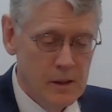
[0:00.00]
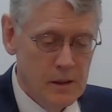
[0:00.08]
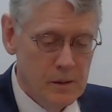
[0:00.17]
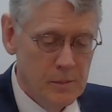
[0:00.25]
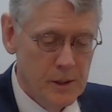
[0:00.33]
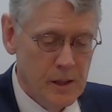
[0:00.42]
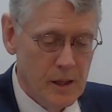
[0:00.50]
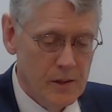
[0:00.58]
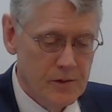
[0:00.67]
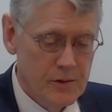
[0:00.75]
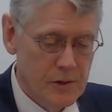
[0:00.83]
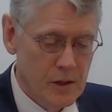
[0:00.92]

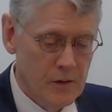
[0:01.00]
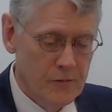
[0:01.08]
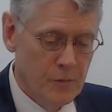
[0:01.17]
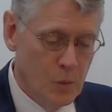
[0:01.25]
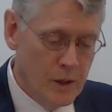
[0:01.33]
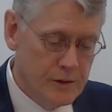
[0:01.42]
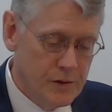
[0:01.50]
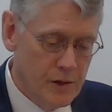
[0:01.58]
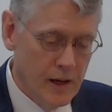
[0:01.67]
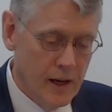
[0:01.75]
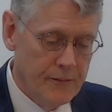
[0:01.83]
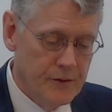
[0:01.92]
because of which the
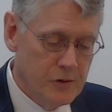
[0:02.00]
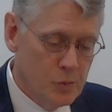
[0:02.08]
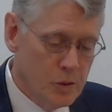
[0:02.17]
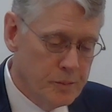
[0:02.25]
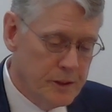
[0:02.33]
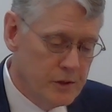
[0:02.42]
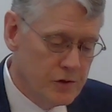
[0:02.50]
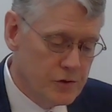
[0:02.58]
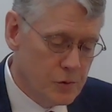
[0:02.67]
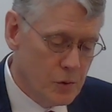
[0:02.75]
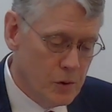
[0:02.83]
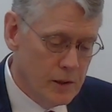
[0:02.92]
heavens will be
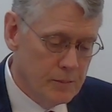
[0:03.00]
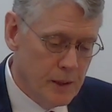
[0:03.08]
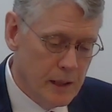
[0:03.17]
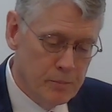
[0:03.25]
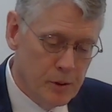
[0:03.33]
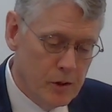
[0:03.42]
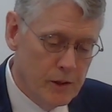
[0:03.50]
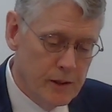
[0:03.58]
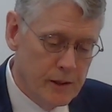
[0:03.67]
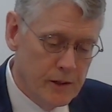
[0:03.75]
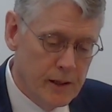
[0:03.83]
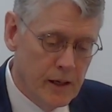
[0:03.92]
destroyed by burning
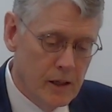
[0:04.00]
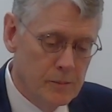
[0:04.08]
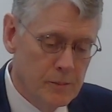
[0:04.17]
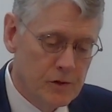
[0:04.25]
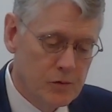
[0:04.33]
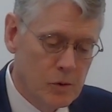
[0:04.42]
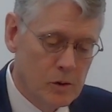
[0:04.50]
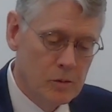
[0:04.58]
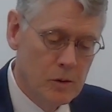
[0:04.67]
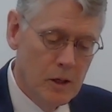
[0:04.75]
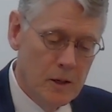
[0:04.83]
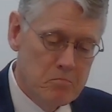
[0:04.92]
and the elements will
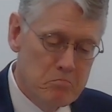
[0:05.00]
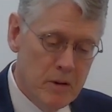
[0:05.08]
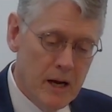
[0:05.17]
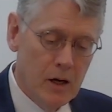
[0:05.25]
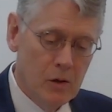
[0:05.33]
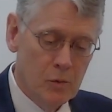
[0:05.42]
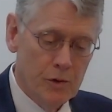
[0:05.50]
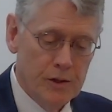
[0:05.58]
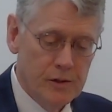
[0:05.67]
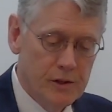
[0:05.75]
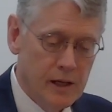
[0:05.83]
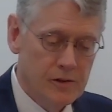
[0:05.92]
melt with
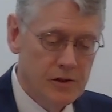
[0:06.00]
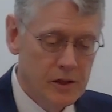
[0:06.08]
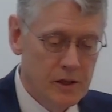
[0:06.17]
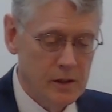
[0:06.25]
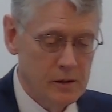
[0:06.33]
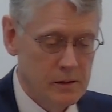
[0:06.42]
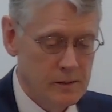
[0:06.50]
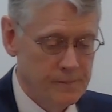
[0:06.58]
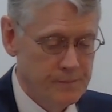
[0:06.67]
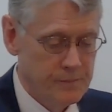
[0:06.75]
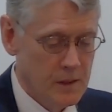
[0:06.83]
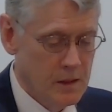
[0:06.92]
intense heat?
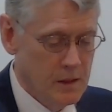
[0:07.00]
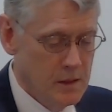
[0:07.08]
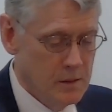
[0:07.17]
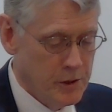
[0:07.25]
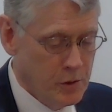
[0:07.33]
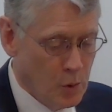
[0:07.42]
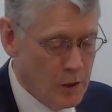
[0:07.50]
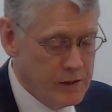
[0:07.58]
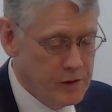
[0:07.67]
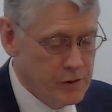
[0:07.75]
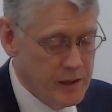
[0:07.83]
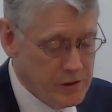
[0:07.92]
But according
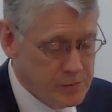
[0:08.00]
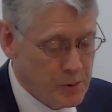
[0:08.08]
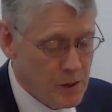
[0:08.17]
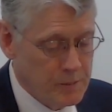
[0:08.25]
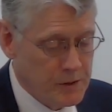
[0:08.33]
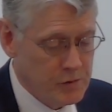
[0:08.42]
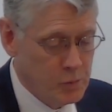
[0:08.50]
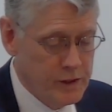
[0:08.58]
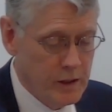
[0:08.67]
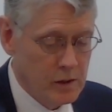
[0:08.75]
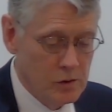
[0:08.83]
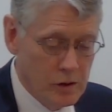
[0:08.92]
to his promise, we
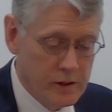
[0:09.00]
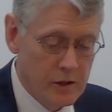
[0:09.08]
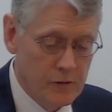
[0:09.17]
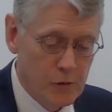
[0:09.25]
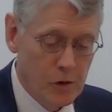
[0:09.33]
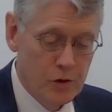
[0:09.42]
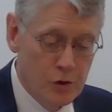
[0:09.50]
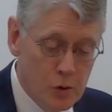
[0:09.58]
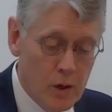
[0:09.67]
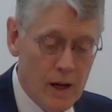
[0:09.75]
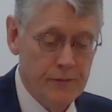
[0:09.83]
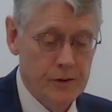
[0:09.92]
are looking for a new
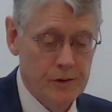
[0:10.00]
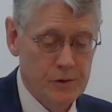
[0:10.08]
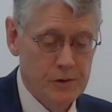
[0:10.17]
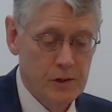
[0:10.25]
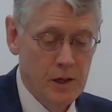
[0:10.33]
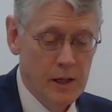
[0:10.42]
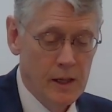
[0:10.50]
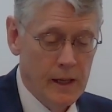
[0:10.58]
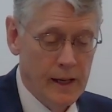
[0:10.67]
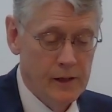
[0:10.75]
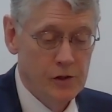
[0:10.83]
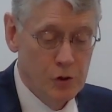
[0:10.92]
heavens
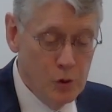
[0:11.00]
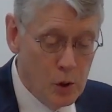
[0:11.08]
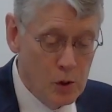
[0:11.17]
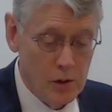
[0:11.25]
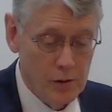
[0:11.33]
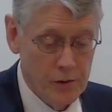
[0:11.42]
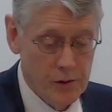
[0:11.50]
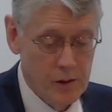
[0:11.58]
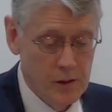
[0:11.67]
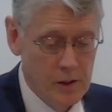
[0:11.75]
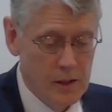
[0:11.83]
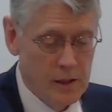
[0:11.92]
and a new earth
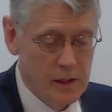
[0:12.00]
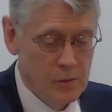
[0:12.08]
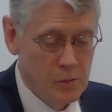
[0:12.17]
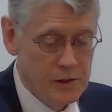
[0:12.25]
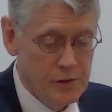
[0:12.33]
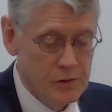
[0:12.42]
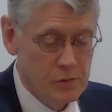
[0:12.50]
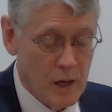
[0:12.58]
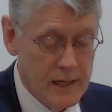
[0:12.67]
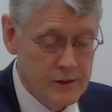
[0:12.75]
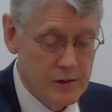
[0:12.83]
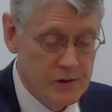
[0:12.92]
in which
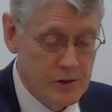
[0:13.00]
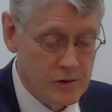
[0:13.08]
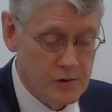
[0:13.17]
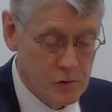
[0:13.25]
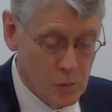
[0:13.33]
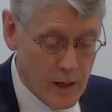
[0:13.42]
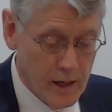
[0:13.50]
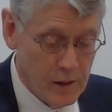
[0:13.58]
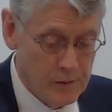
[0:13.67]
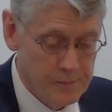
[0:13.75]
righteousness dwells.